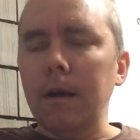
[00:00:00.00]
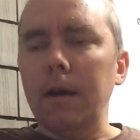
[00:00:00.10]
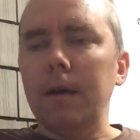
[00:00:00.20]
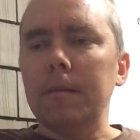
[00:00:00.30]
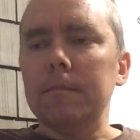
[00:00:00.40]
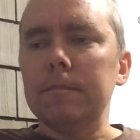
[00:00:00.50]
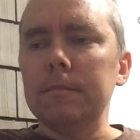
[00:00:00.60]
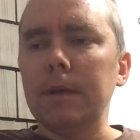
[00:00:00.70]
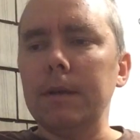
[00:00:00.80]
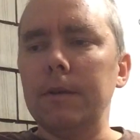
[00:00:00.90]

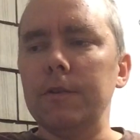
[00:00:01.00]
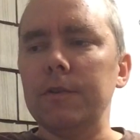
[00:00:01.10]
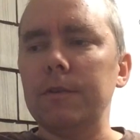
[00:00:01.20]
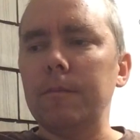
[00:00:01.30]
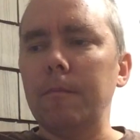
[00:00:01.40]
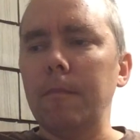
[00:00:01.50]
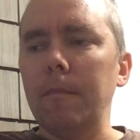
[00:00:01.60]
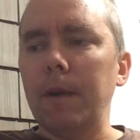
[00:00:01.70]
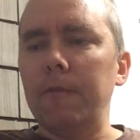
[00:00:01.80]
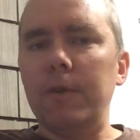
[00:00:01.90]

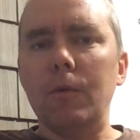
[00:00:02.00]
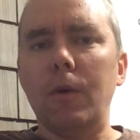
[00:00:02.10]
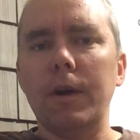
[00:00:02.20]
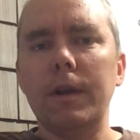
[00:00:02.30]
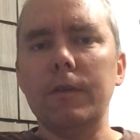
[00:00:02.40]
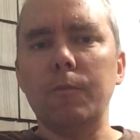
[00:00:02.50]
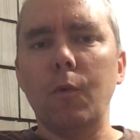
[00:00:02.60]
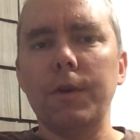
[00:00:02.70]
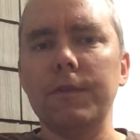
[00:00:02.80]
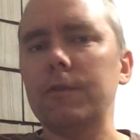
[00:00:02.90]
My view on it is
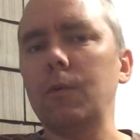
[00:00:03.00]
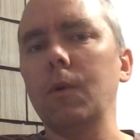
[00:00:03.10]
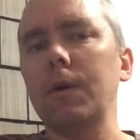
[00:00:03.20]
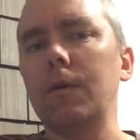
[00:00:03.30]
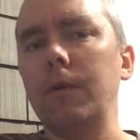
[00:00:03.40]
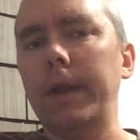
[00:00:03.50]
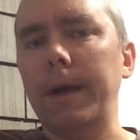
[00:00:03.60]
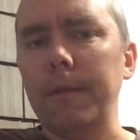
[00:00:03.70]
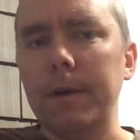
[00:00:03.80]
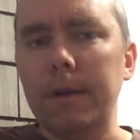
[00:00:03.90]
more historical
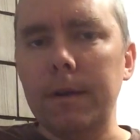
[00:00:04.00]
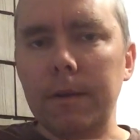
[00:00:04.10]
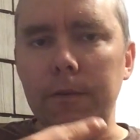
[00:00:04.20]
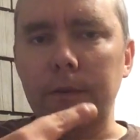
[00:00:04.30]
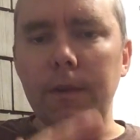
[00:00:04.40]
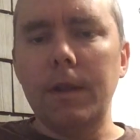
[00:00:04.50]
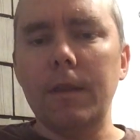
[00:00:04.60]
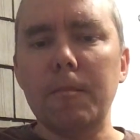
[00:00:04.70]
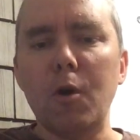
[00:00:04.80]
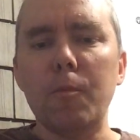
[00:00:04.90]
now than it is
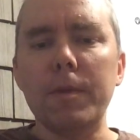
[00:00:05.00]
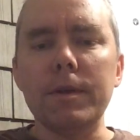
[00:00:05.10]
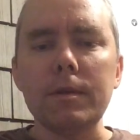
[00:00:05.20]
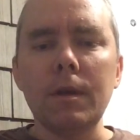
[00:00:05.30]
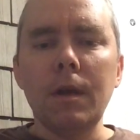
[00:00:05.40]
in the moment.